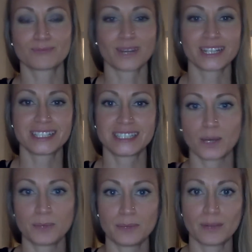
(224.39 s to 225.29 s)
wanted to
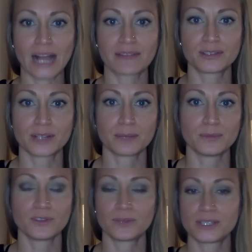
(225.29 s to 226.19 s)
tell people after I
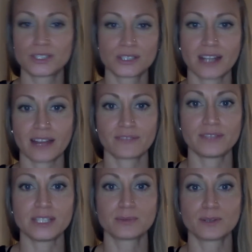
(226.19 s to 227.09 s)
moved. It's just not
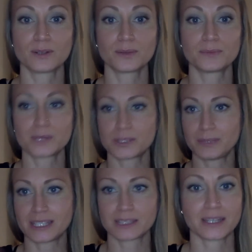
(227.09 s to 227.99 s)
feasible, especially
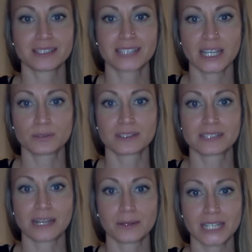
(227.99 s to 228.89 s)
because my schedule is
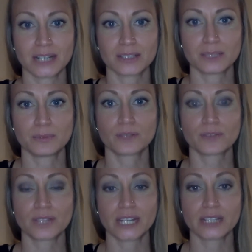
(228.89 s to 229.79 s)
now entirely booked
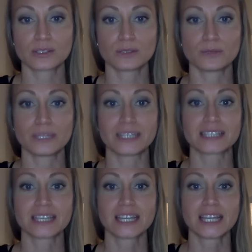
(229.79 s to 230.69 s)
for the next two weeks.
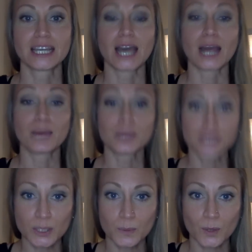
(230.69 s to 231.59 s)
I will
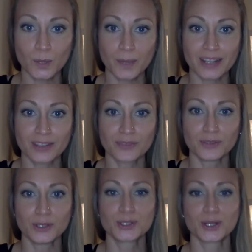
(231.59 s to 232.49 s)
tell you more about it in the
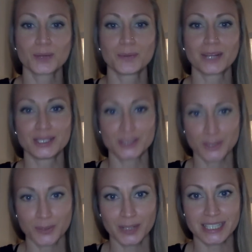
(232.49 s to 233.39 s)
future, but I
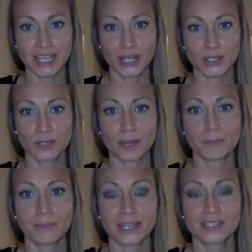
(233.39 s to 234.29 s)
do want to tell you that
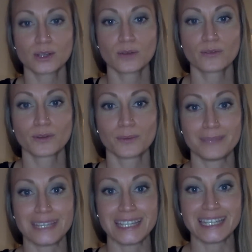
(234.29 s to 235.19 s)
Mexico for
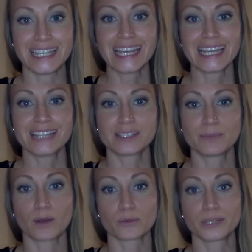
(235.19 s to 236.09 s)
me is
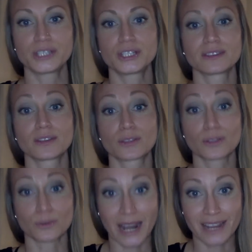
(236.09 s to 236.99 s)
about reaching the
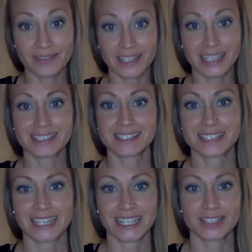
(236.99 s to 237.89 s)
thriving
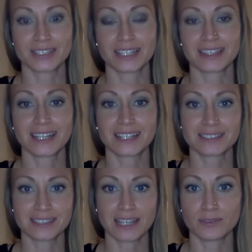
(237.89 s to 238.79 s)
stage, like the
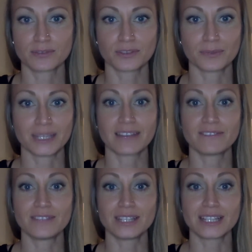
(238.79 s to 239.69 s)
next level for me. I
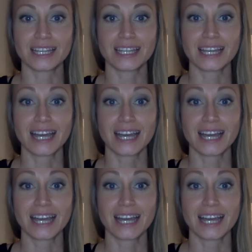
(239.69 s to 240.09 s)
feel like